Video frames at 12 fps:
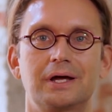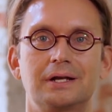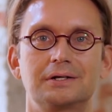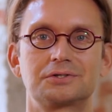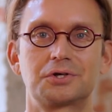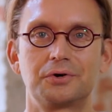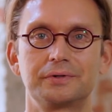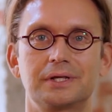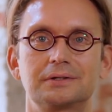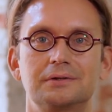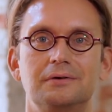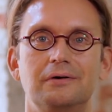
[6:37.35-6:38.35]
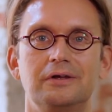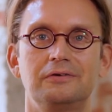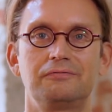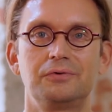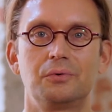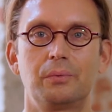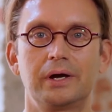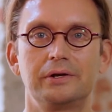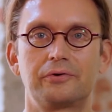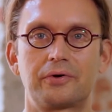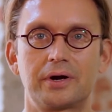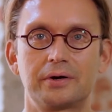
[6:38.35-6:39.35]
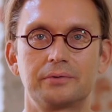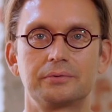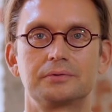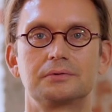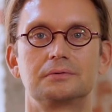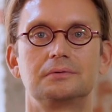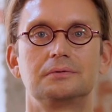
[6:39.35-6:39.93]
and show that, if you wait around,